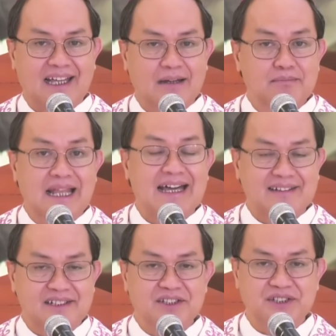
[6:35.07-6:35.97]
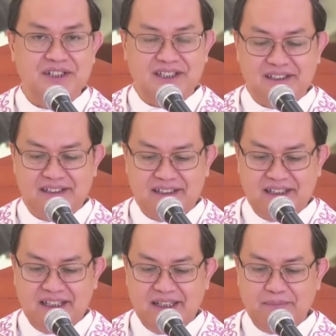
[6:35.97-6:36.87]
a black t-shirt.
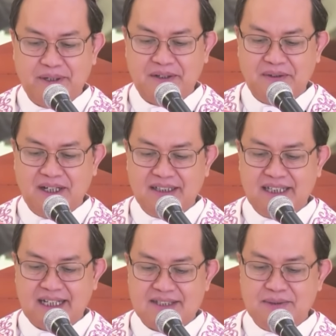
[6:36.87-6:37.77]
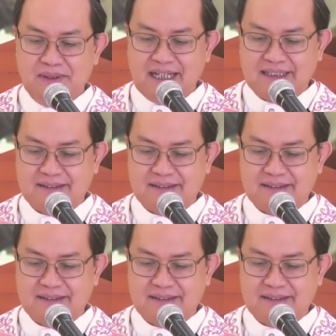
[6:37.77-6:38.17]
Pero ang nakasulat,